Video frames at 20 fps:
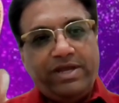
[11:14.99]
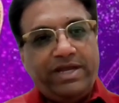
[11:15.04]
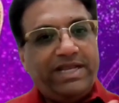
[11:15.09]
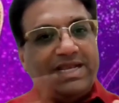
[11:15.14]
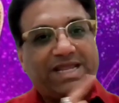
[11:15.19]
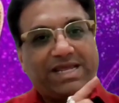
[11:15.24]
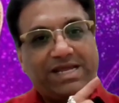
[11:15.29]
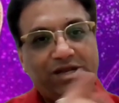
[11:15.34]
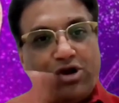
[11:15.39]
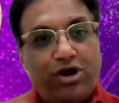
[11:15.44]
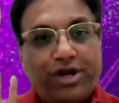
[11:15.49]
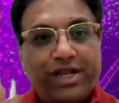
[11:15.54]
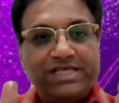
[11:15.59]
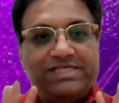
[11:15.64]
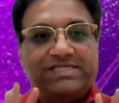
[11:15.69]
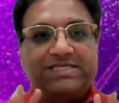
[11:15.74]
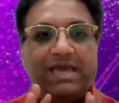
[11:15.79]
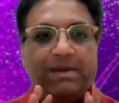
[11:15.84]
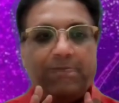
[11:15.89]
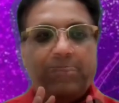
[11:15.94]
It cannot
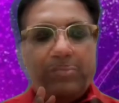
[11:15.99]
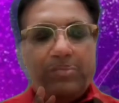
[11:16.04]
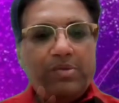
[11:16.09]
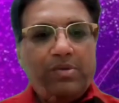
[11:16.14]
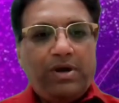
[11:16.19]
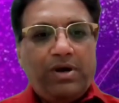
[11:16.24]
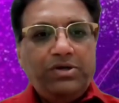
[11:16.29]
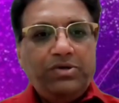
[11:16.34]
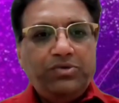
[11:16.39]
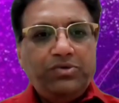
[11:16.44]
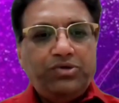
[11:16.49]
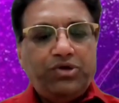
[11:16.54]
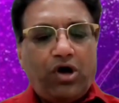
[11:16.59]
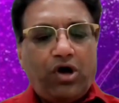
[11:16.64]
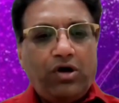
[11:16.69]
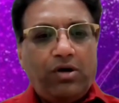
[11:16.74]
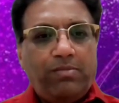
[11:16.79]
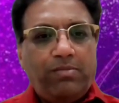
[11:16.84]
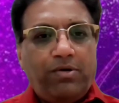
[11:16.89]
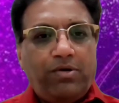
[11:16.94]
escape. So we want to
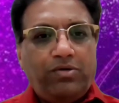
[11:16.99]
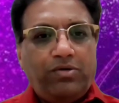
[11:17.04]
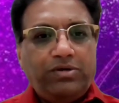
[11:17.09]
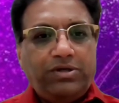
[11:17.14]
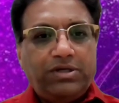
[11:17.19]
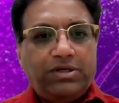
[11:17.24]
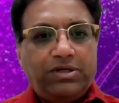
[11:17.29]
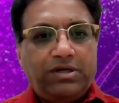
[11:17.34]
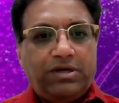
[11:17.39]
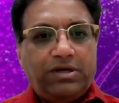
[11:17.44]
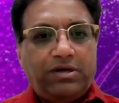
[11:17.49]
talk about